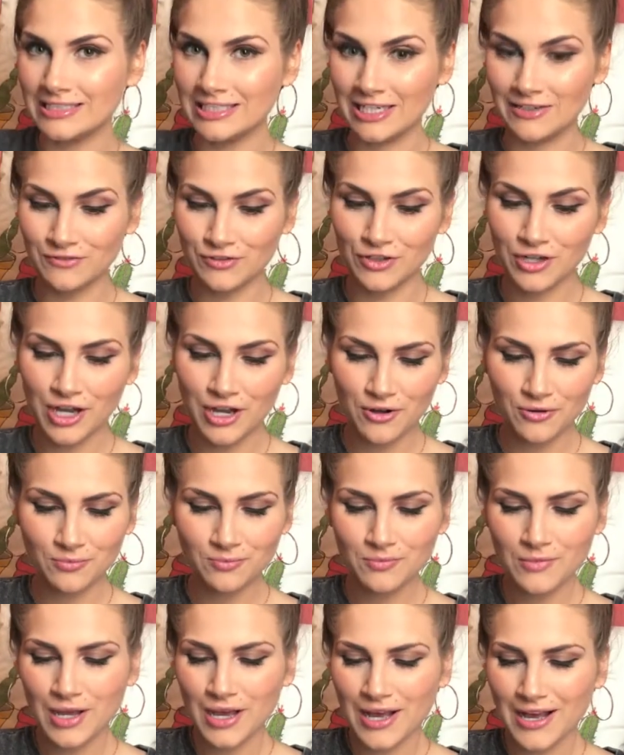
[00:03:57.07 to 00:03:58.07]
Never know.
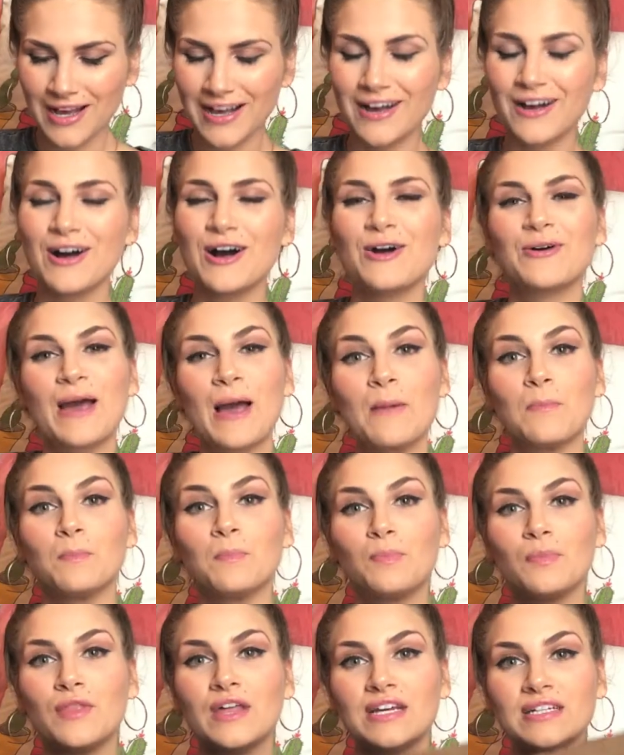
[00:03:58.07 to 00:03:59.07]
Okay,
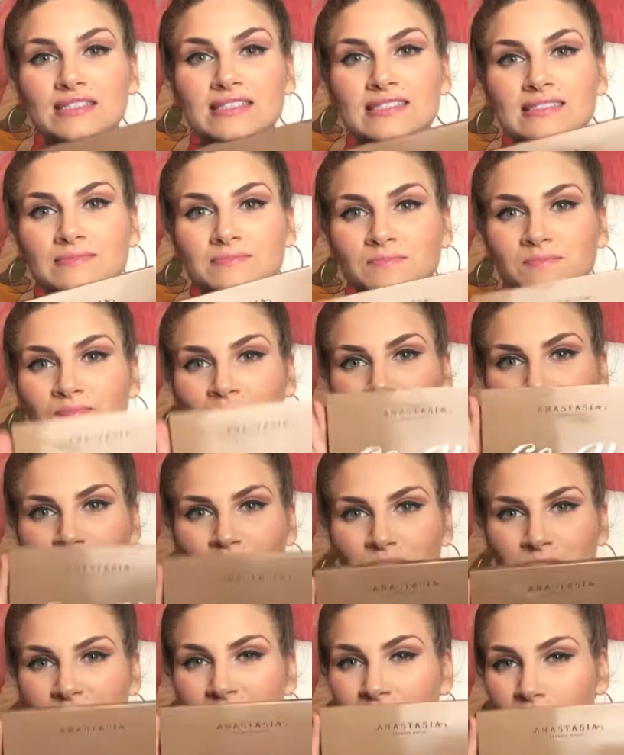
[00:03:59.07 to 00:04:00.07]
this
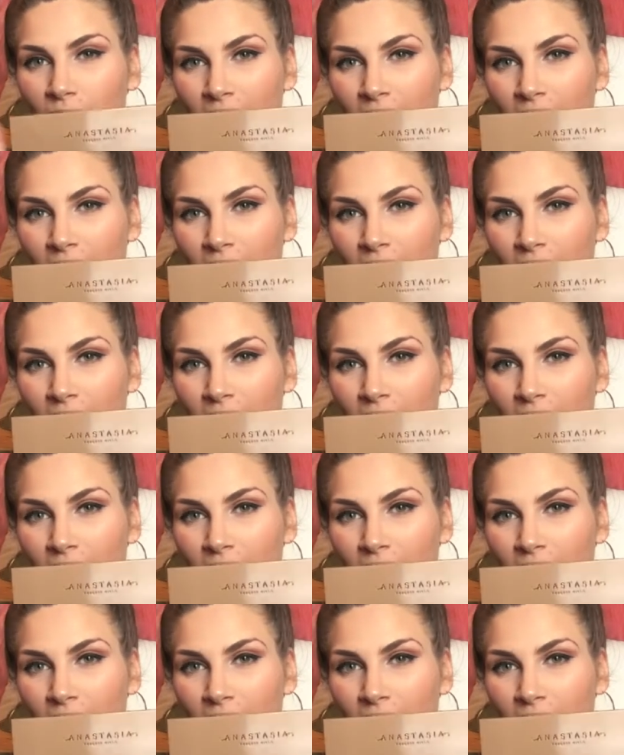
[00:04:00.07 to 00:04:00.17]
is